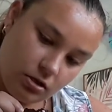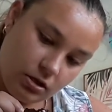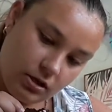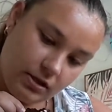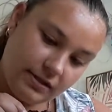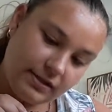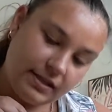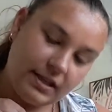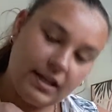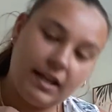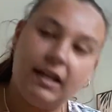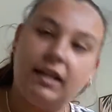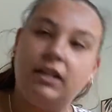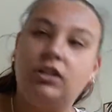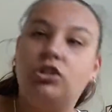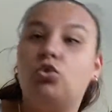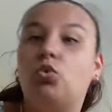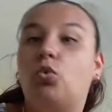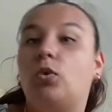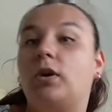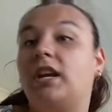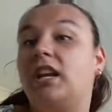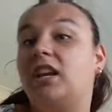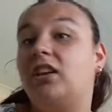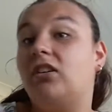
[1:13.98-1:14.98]
he's a
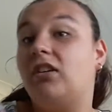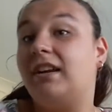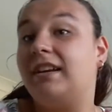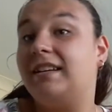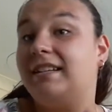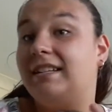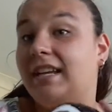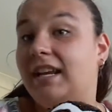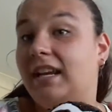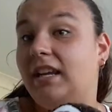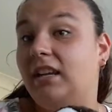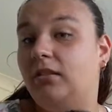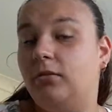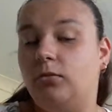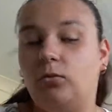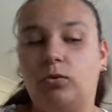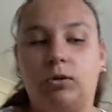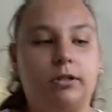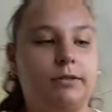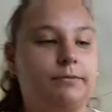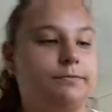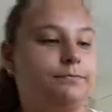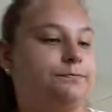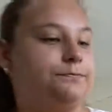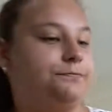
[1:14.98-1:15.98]
2019
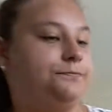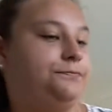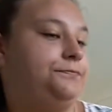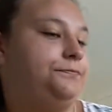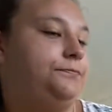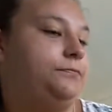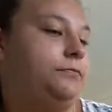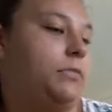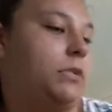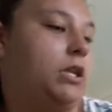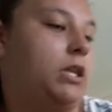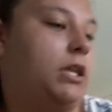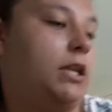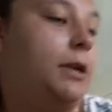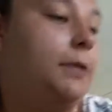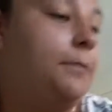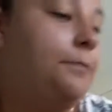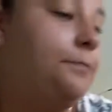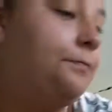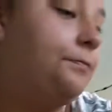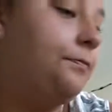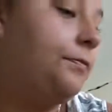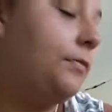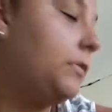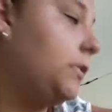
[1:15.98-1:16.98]
one. But yeah.
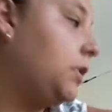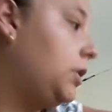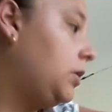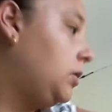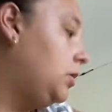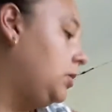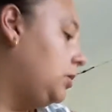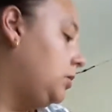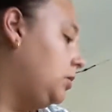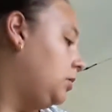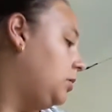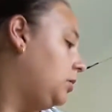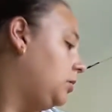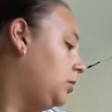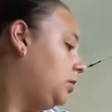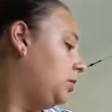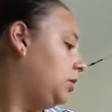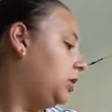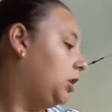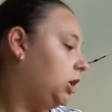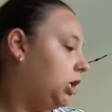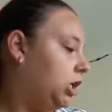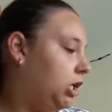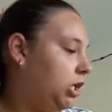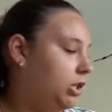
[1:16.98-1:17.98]

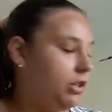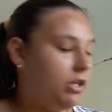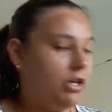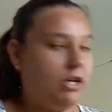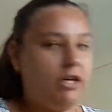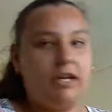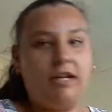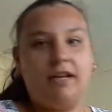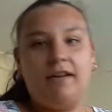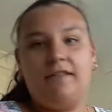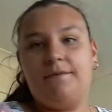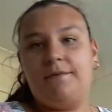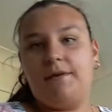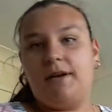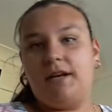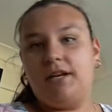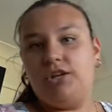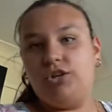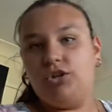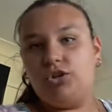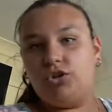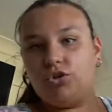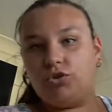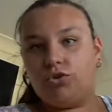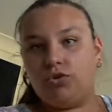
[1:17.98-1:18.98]
And then I have my
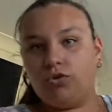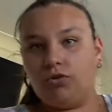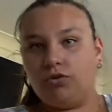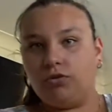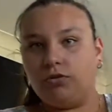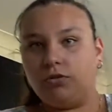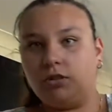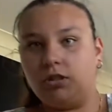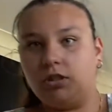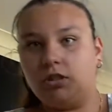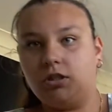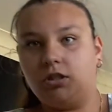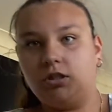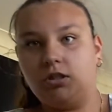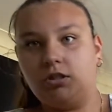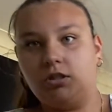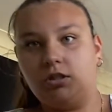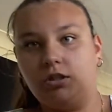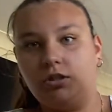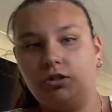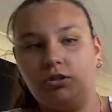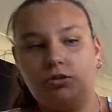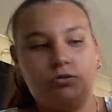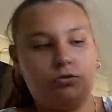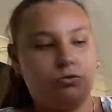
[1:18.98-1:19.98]
unicorn
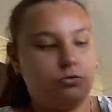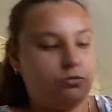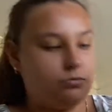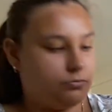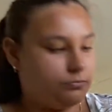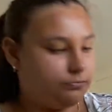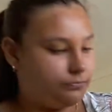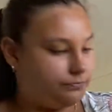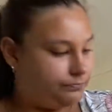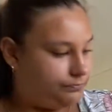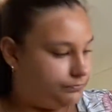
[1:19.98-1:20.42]
little